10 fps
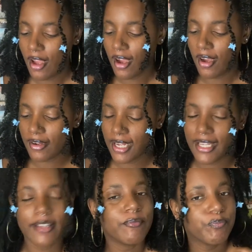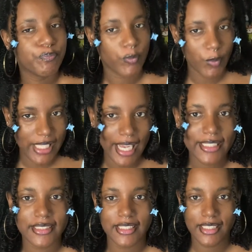Okay, we got to
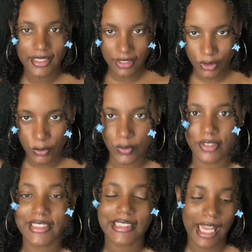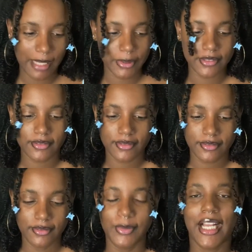see the Duke Simon.
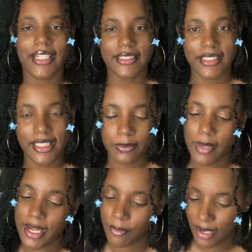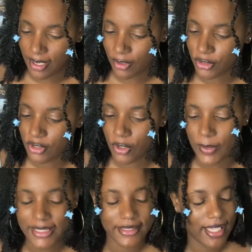We got to see his background. You know,
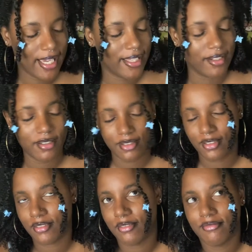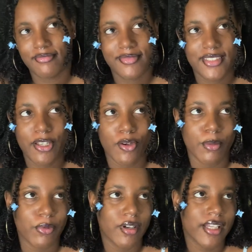his dad is oh
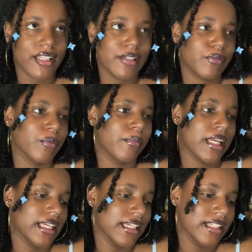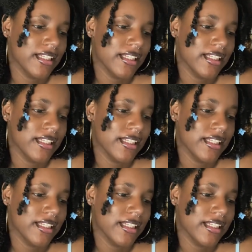terrible, evil man.